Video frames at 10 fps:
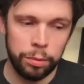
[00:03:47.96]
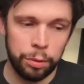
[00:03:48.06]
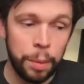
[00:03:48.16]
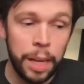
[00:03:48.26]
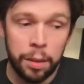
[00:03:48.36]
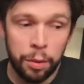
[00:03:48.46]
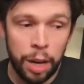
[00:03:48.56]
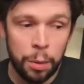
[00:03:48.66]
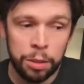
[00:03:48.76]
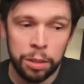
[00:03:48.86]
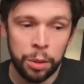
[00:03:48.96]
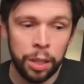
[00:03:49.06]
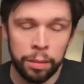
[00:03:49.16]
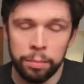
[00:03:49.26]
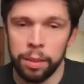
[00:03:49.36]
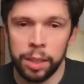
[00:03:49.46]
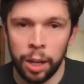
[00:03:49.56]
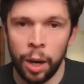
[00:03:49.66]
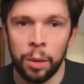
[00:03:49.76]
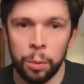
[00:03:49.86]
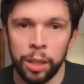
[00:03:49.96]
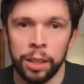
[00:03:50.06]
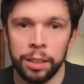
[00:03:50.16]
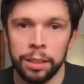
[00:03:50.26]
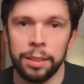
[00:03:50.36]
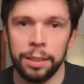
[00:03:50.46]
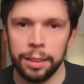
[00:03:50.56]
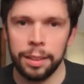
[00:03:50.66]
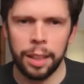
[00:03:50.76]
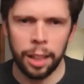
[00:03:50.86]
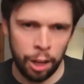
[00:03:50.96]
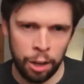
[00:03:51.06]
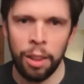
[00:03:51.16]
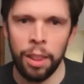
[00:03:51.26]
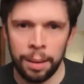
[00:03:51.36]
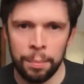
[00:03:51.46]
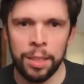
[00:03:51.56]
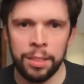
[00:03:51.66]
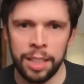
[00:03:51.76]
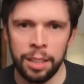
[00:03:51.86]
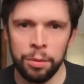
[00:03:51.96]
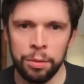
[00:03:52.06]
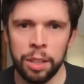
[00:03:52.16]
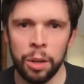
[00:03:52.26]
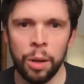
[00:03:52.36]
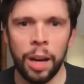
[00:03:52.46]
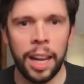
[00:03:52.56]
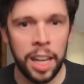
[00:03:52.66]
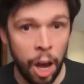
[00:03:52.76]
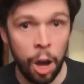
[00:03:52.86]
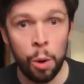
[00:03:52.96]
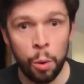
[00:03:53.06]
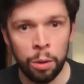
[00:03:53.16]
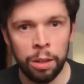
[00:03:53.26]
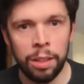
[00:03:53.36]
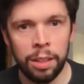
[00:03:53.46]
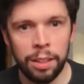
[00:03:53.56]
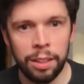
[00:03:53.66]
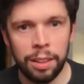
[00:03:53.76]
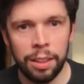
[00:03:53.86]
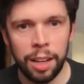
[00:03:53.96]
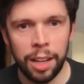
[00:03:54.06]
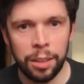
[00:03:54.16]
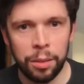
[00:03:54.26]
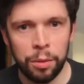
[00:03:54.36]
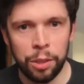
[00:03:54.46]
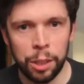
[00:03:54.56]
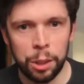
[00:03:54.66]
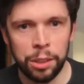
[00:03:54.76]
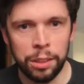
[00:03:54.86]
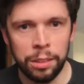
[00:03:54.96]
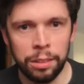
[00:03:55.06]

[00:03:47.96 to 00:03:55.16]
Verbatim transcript: for me, if I was doing it, you know, I'd want to learn all that myself. So I know that I can function